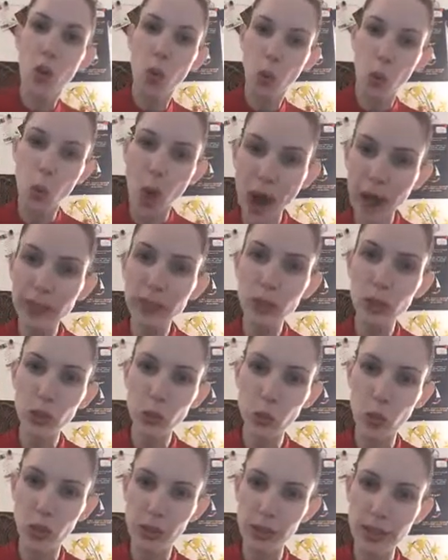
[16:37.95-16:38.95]
why do you
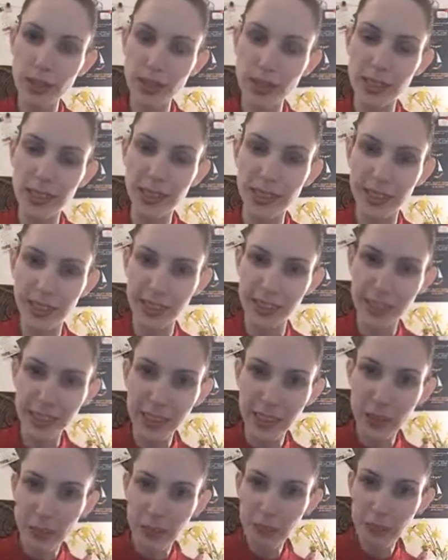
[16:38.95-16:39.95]
want to see this?